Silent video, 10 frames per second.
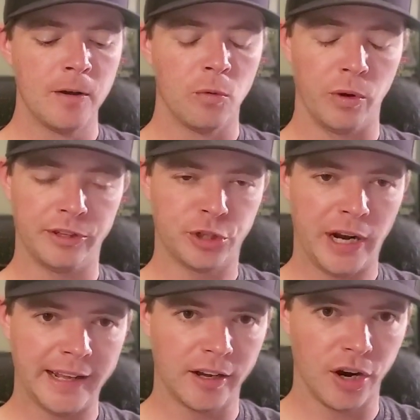With
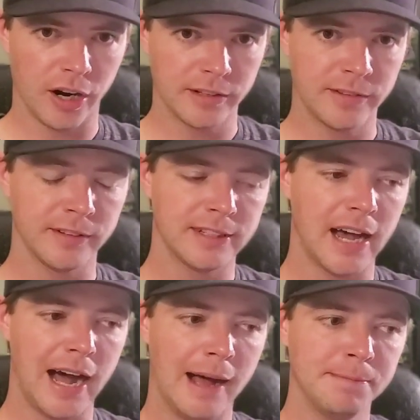trading cards,
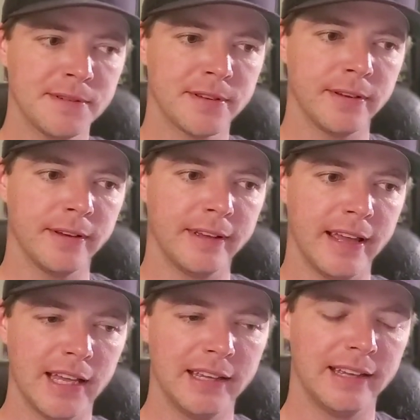Topps
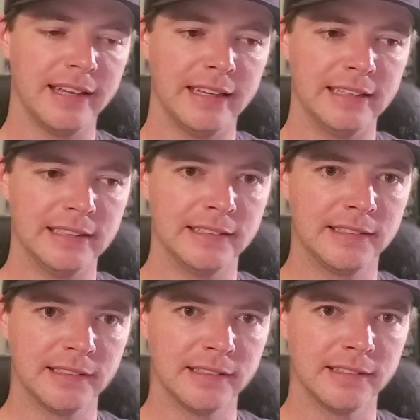
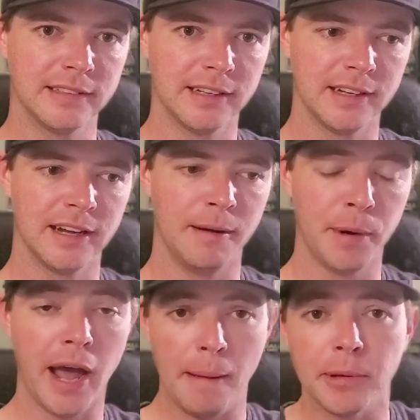is a
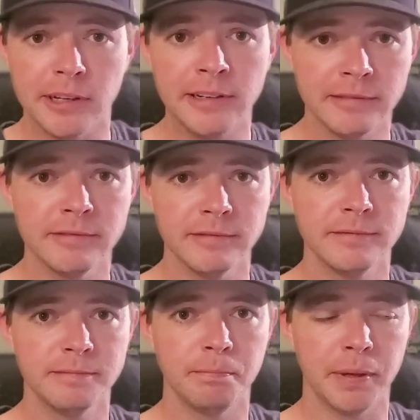monopoly
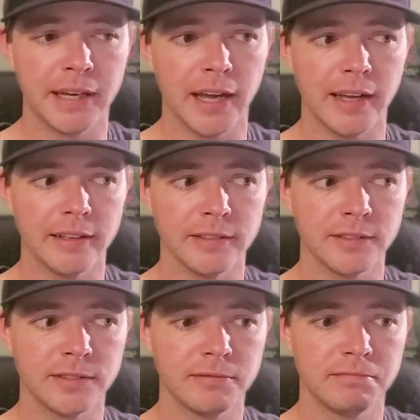
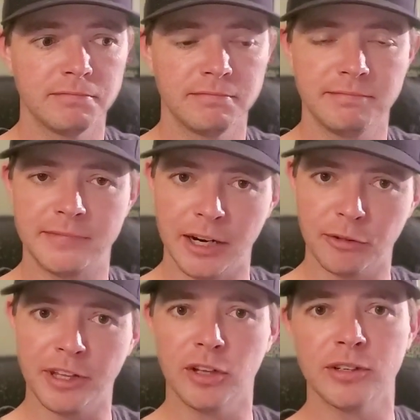because they're
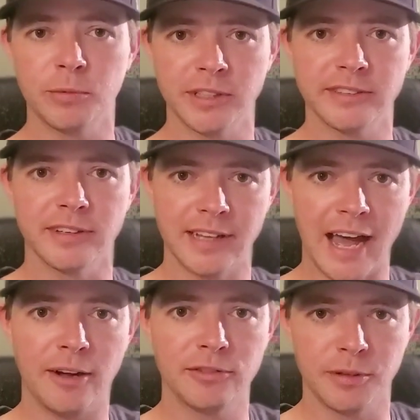the only ones
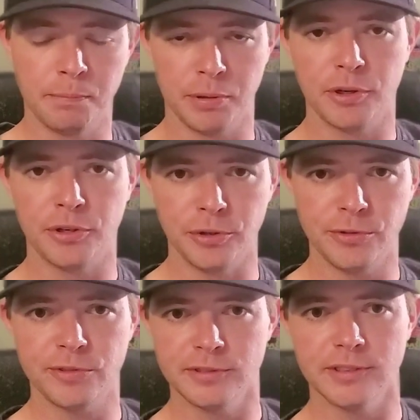allowed to
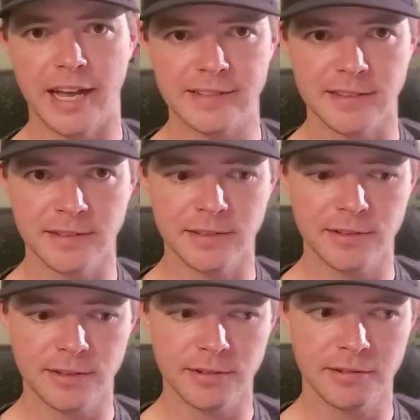produce licensed